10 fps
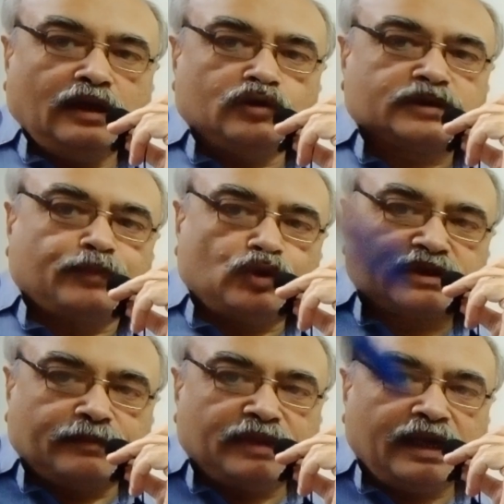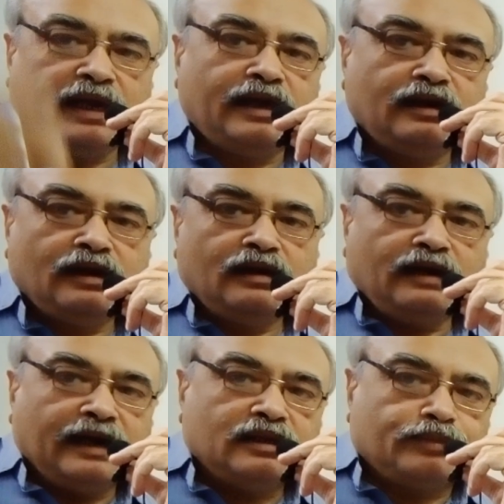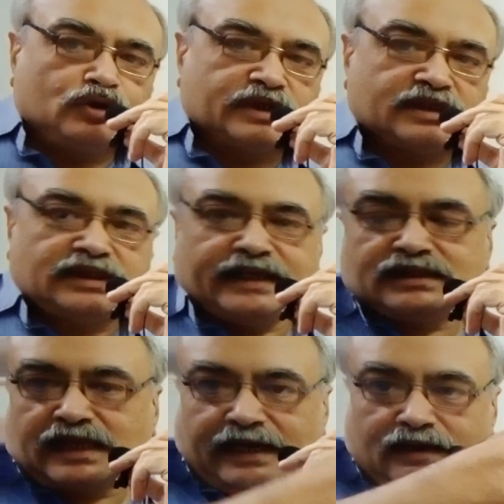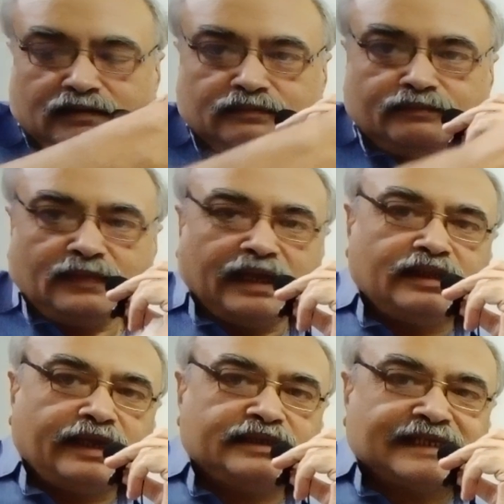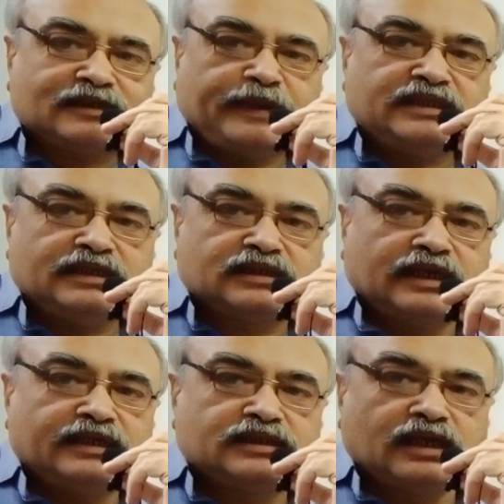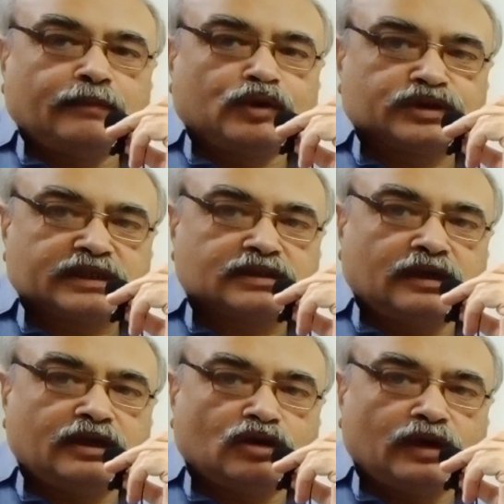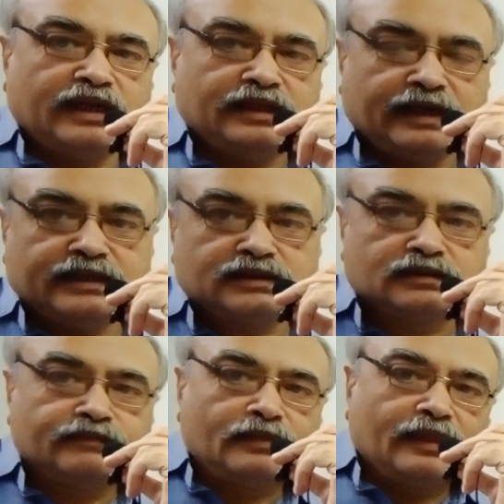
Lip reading: You just put something in and the process takes care. And there is SPC, statistical process control, and there is